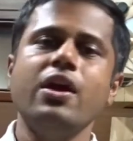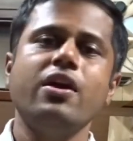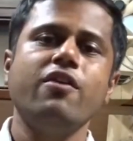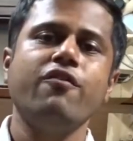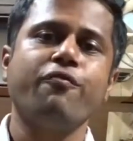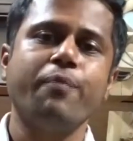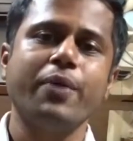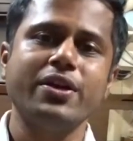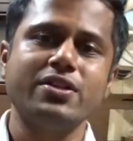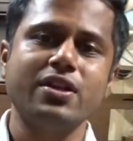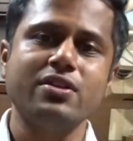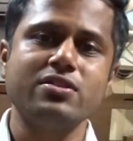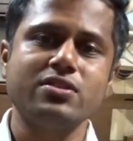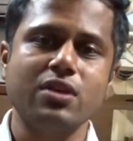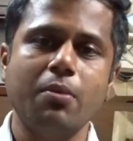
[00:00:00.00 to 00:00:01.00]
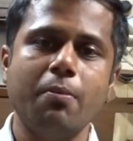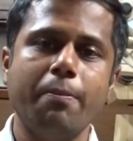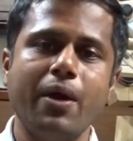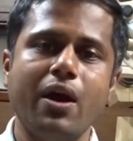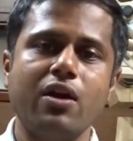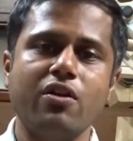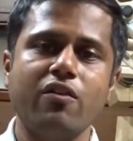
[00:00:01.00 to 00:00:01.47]
If patient's some
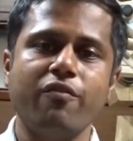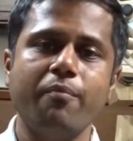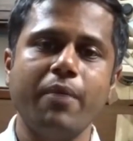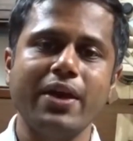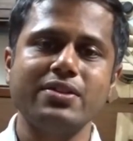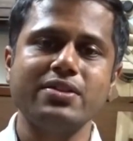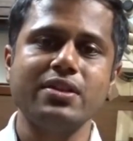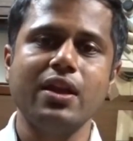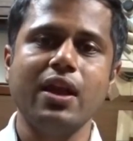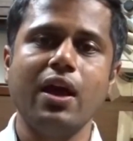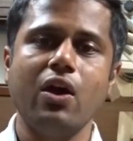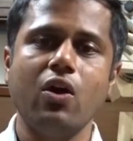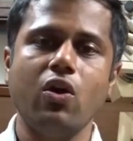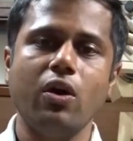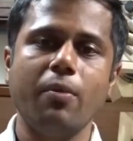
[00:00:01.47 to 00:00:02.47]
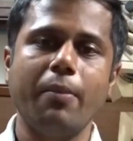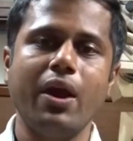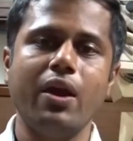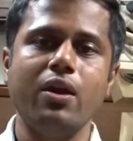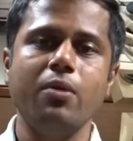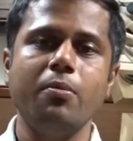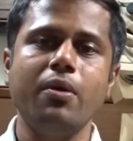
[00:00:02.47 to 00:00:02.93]
part of maxilla or
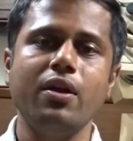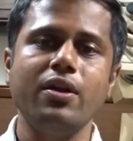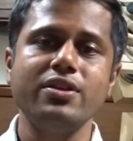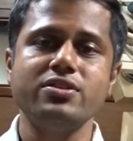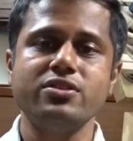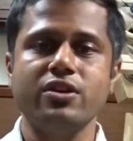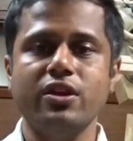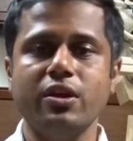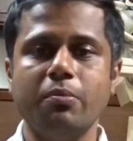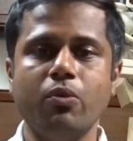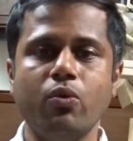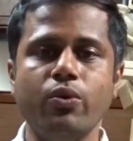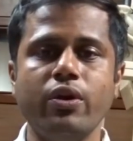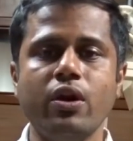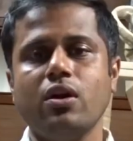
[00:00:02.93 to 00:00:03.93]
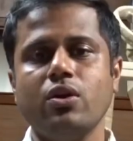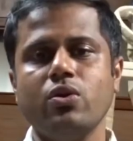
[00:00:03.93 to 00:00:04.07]
mandible is removed